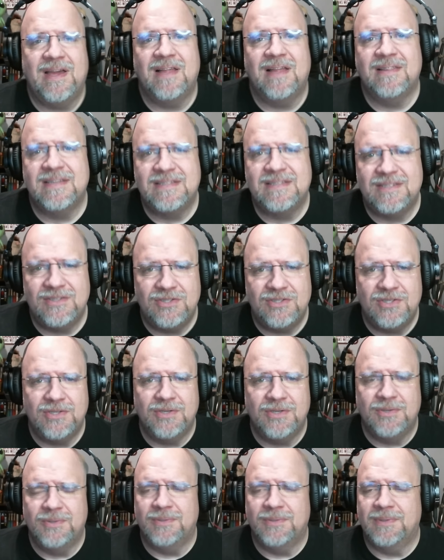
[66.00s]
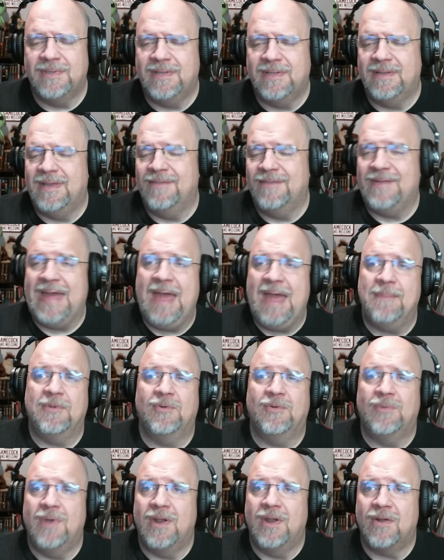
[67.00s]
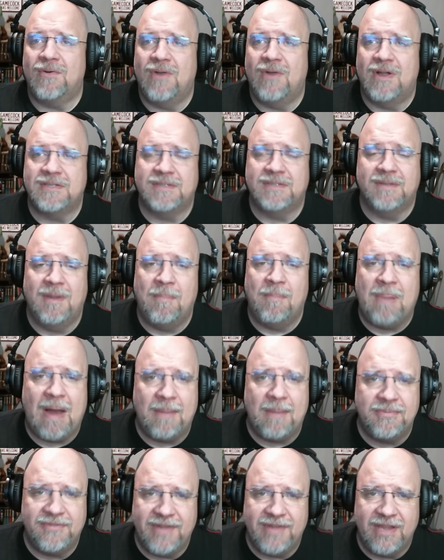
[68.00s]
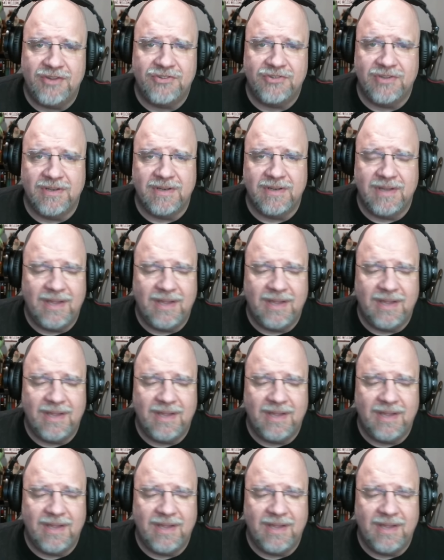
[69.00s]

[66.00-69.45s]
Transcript: I listen to, if I happen to run across a, a pop station,